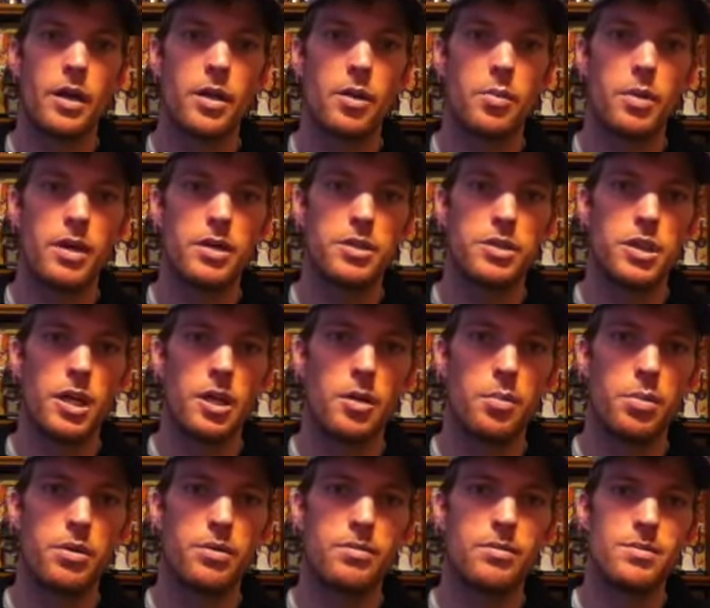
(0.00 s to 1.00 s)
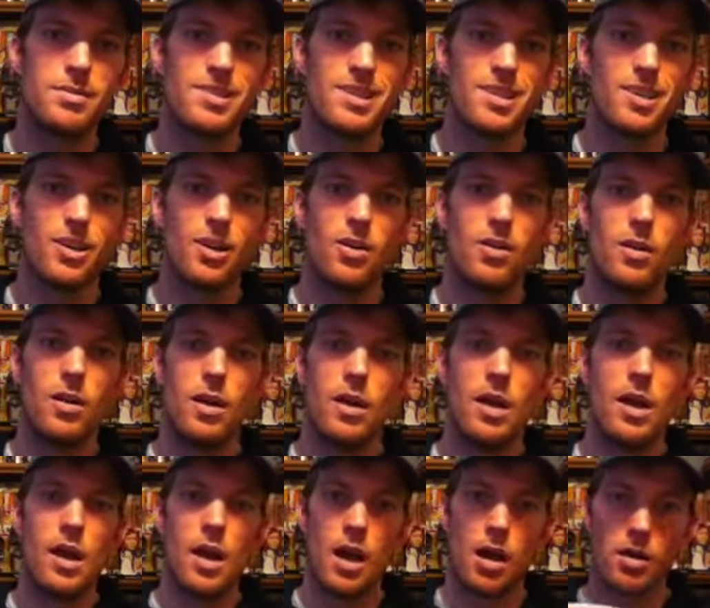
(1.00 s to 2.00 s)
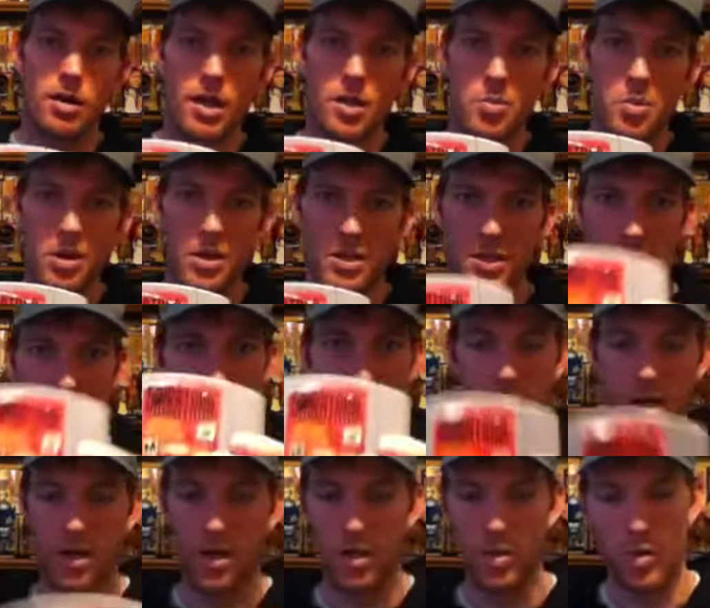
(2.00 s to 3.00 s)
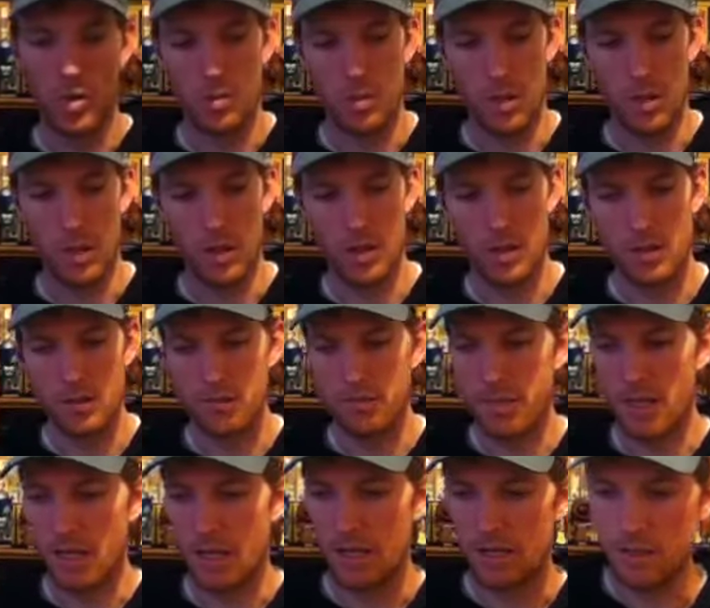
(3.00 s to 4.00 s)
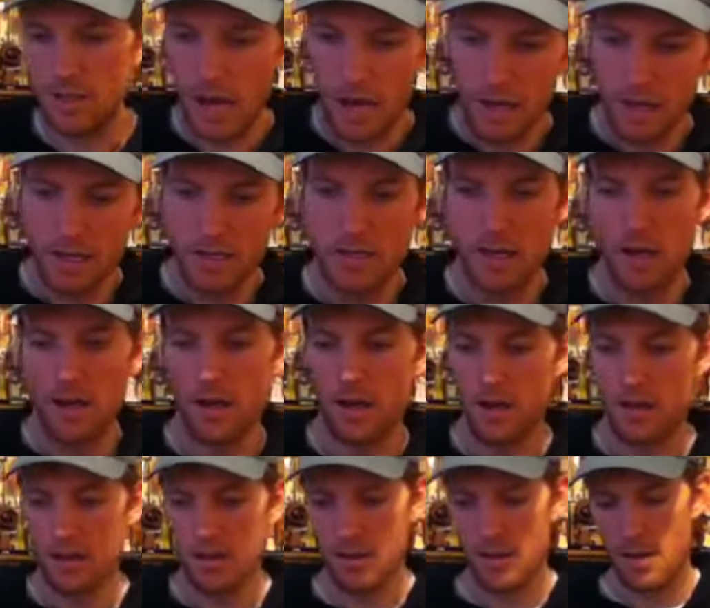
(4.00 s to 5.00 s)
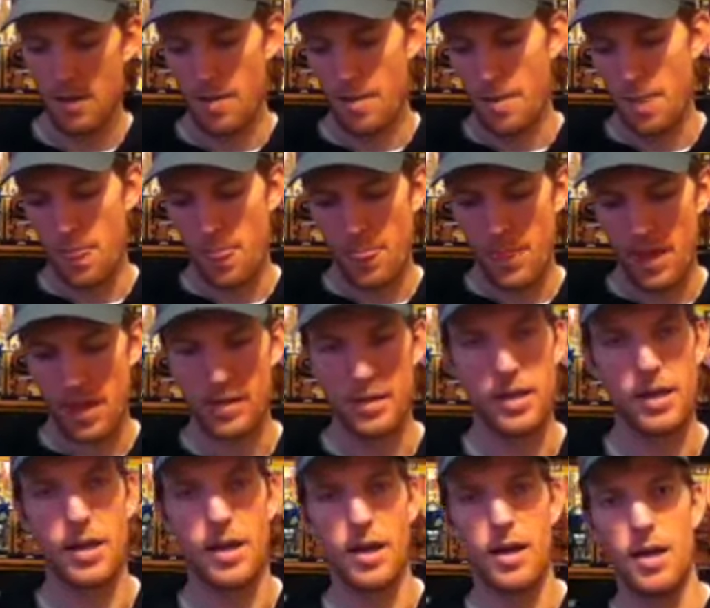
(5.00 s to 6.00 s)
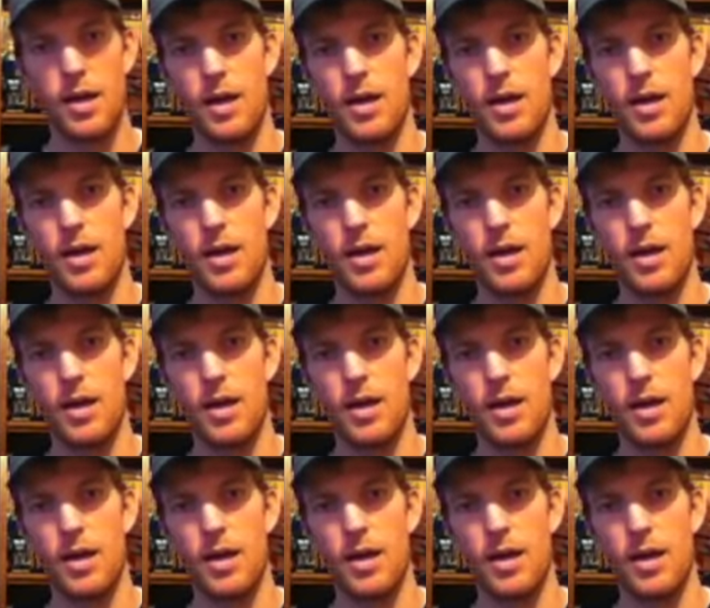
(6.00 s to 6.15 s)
in the best shape. So I'll keep it until I get a new one. But Daikatana, and then